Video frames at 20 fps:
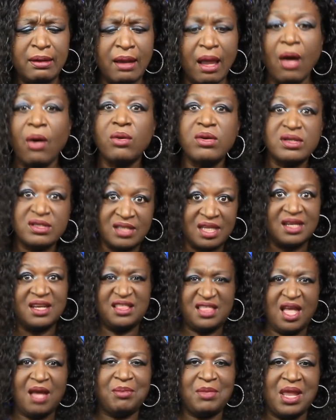Oh, you seen the
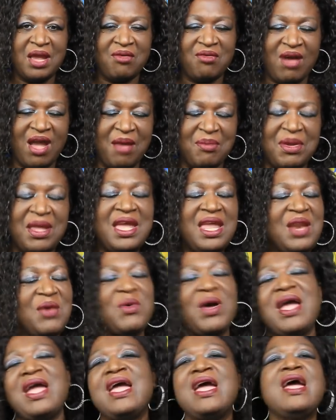thumbnail, right? But
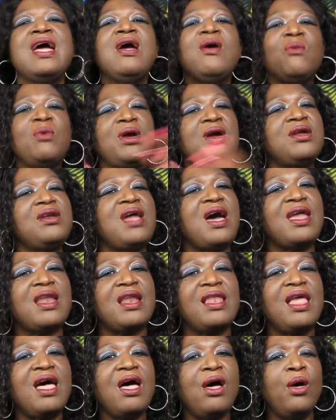anyway, we're not
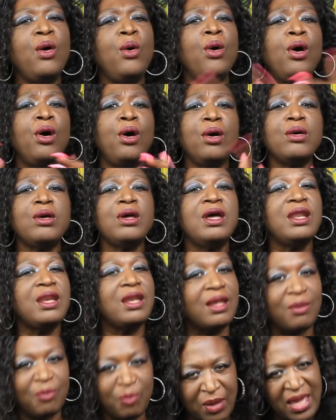alone. Who could
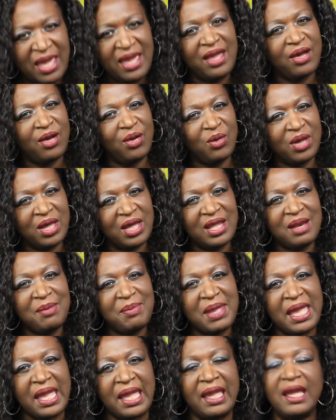it be? Who could it
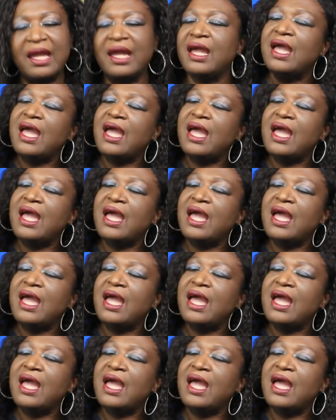be?